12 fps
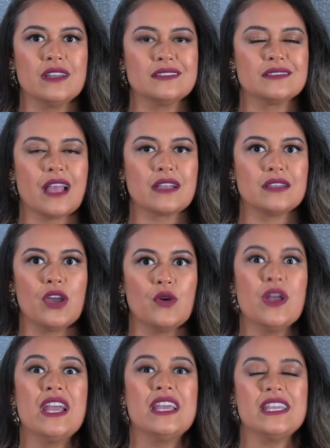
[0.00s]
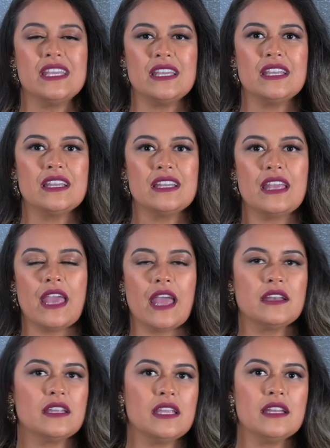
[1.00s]
And he's like, no. He
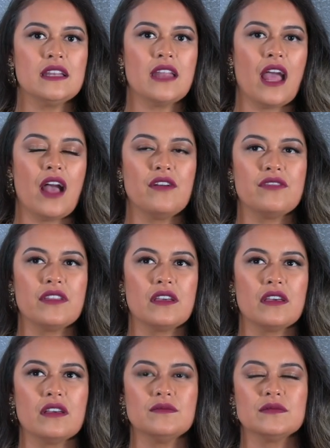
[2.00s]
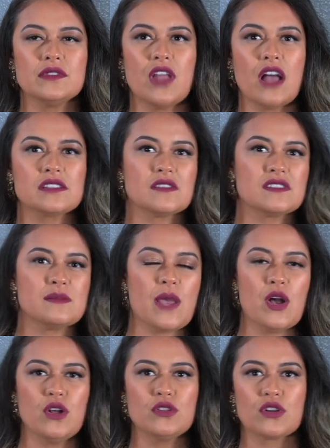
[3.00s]
didn't have the loss of
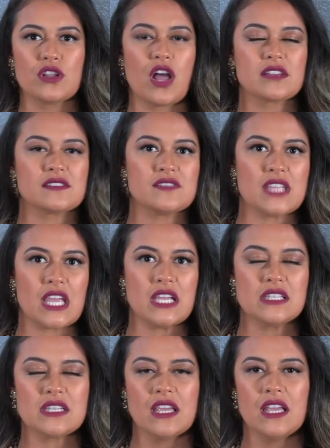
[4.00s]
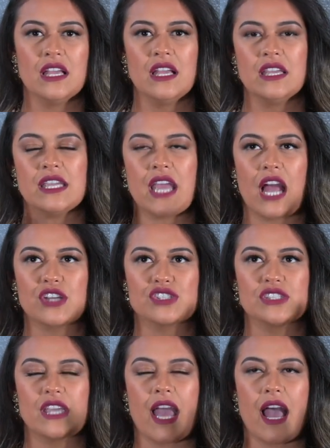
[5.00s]
smell or loss of taste. He
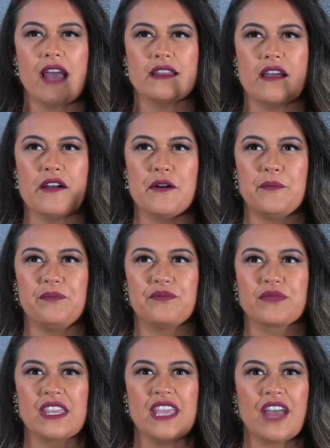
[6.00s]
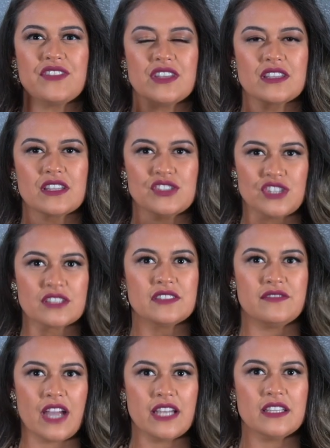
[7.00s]
actually had he had the
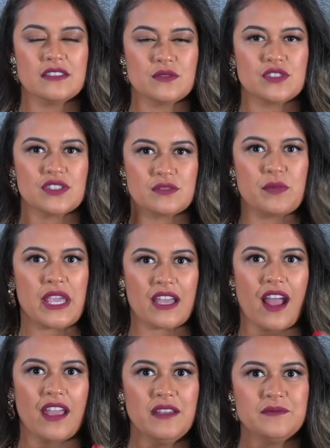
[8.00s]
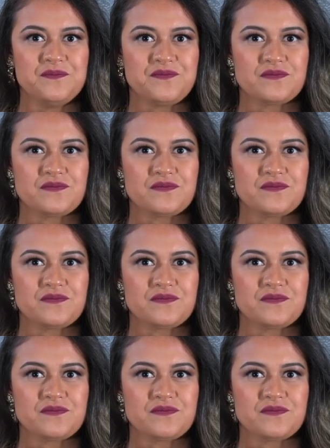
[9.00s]
conjunctivitis, which is pink eye.